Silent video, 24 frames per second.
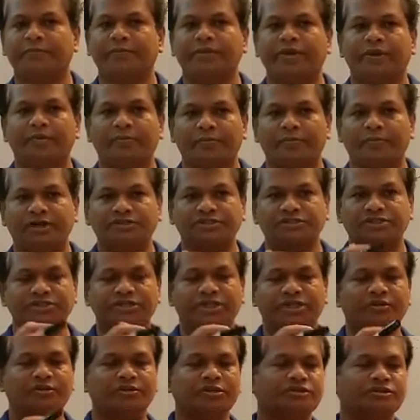purchase account
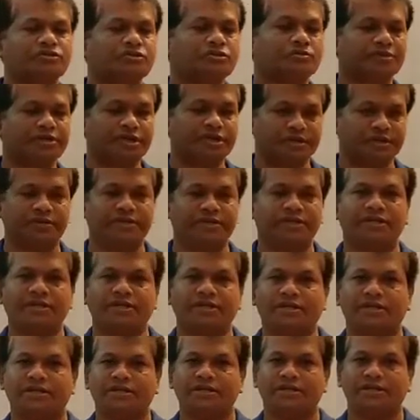is to be debited
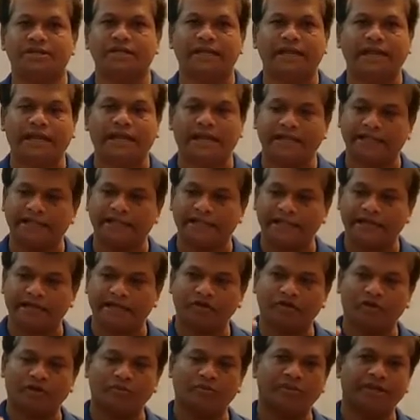and that
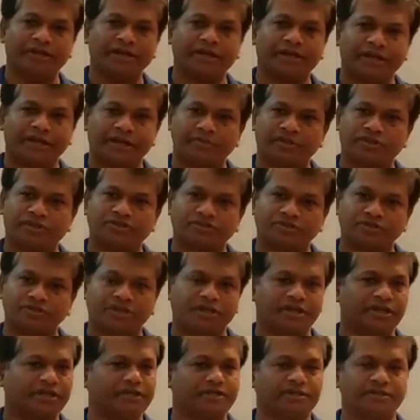company name is to be
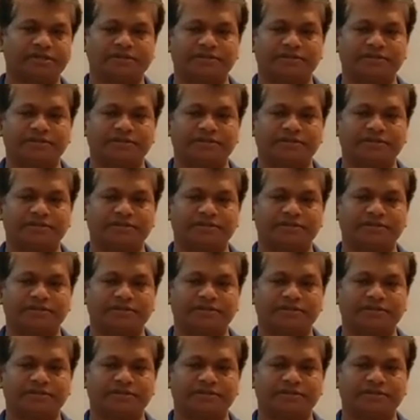credited.